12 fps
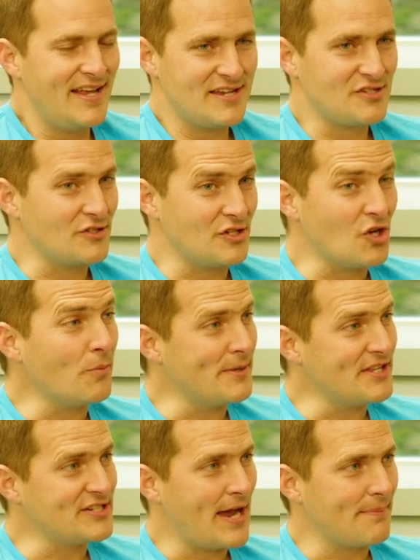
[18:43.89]
Yeah. So to open
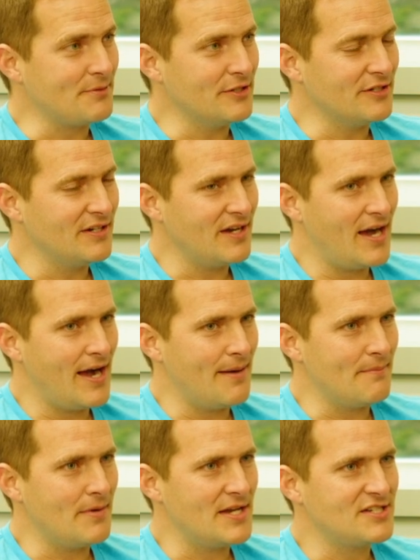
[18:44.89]
the chapter,
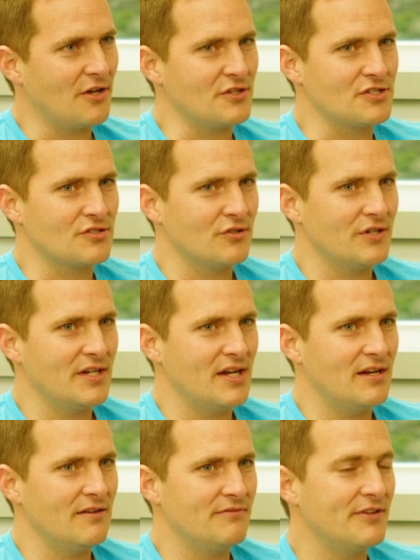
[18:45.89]
um, I tell the story
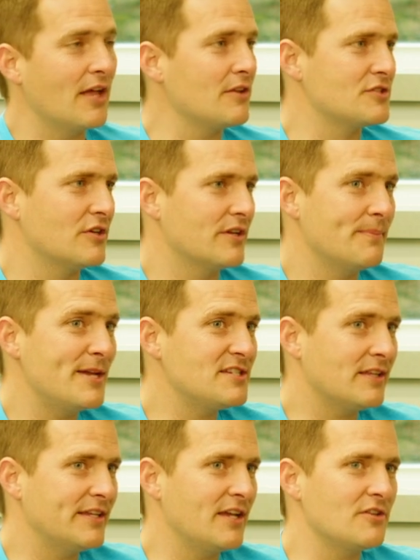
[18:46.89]
of Yellowstone, and
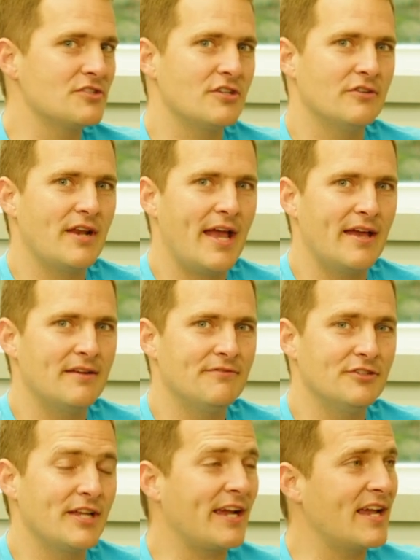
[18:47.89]
basically Yellowstone had
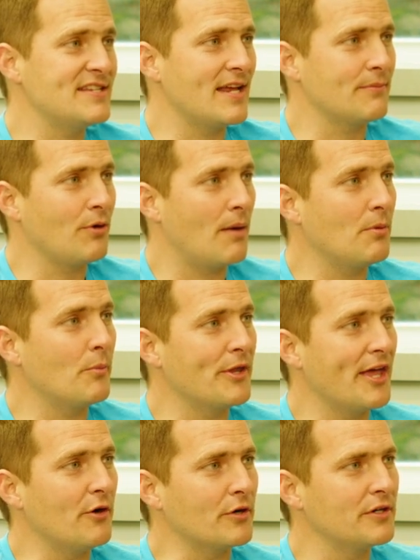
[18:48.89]
for decades had a problem with
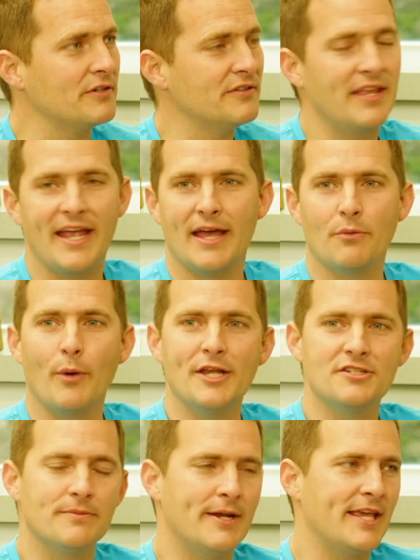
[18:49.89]
elk. They had way
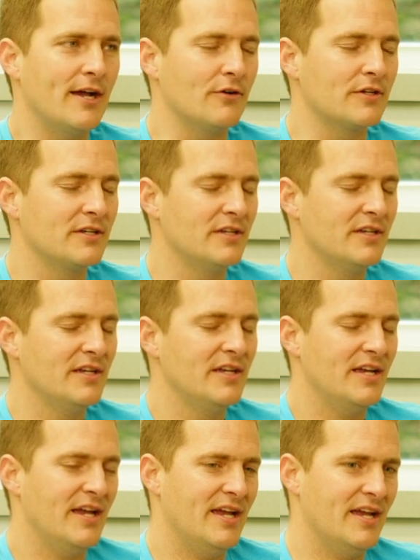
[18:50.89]
too many elk
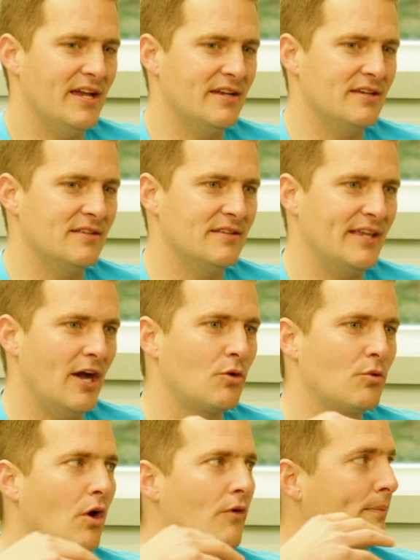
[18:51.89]
and the
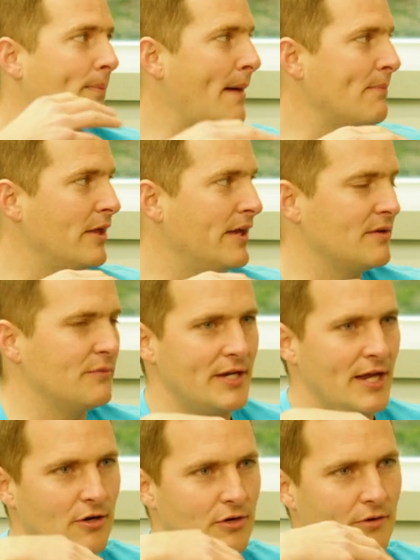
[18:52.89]
elk were overpopulated. And
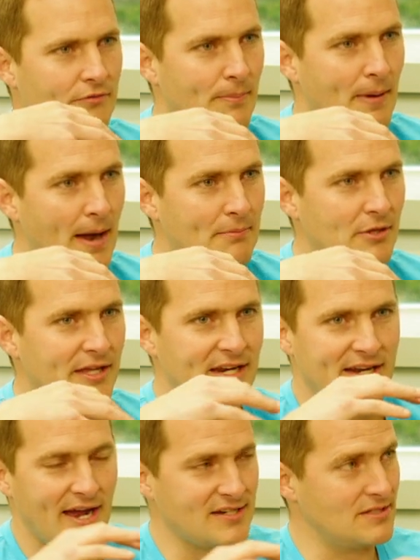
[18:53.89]
when elk overpopulate,
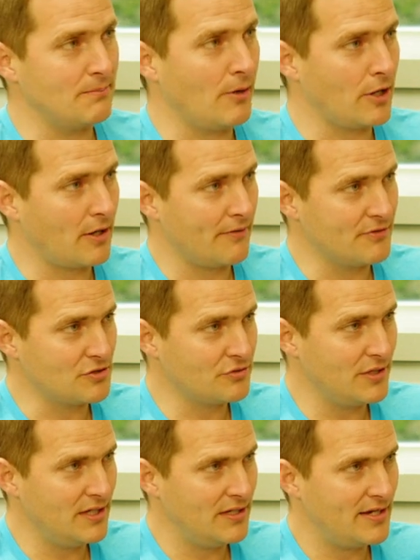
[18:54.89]
it knocks the bark off the
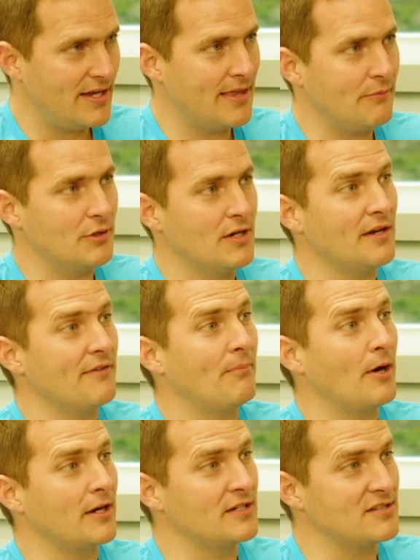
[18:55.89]
tree. And then when enough
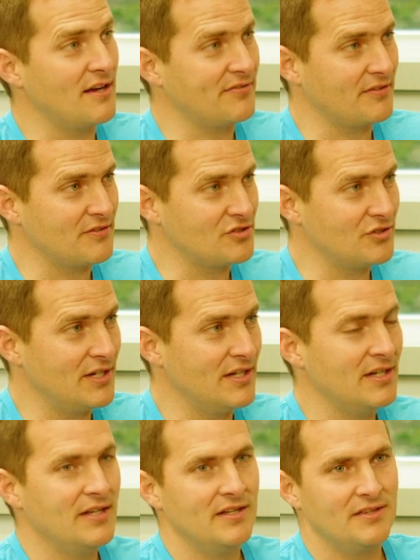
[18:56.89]
bark gets off off the tree,
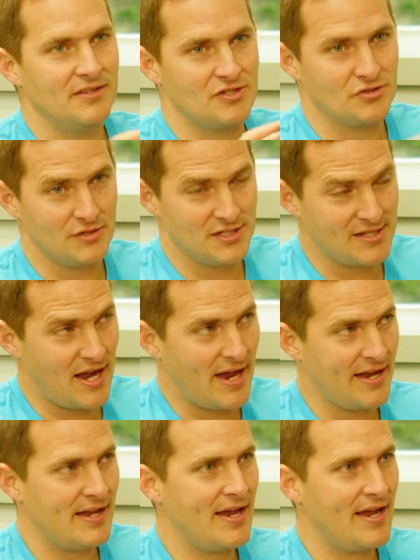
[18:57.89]
the trees die